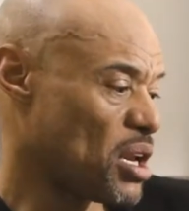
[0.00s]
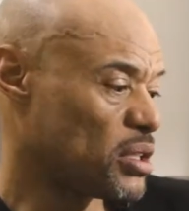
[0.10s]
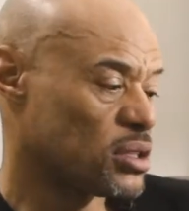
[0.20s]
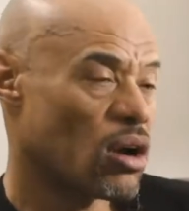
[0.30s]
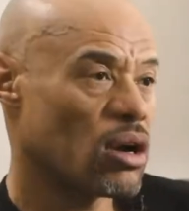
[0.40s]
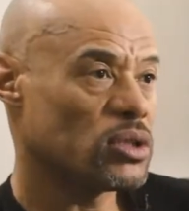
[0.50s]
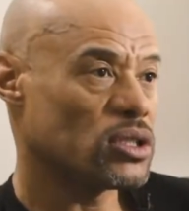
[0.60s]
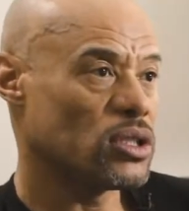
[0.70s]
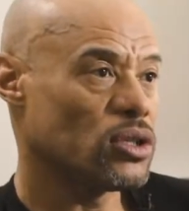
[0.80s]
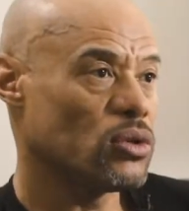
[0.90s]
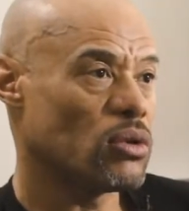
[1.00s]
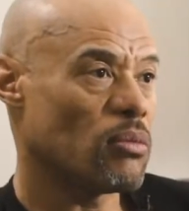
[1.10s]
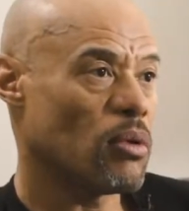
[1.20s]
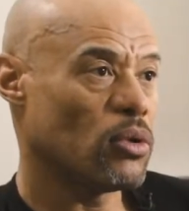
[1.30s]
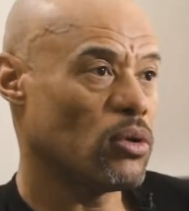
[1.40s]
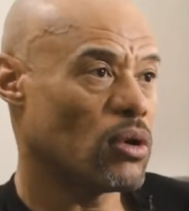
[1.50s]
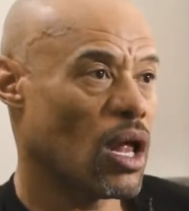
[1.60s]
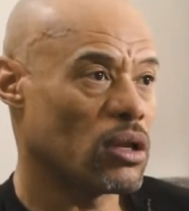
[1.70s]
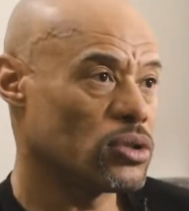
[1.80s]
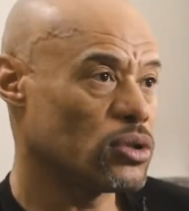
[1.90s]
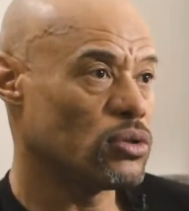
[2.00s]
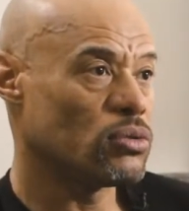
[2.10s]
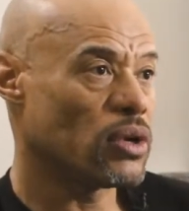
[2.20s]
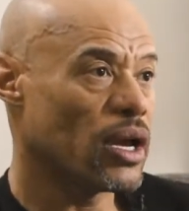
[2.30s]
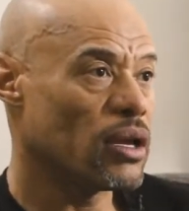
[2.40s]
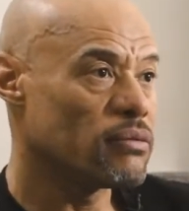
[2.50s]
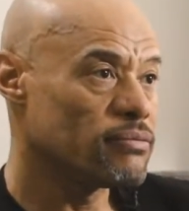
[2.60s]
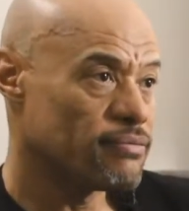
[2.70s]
not a star, I'm just a dude. I'm a blue-collar dude, right?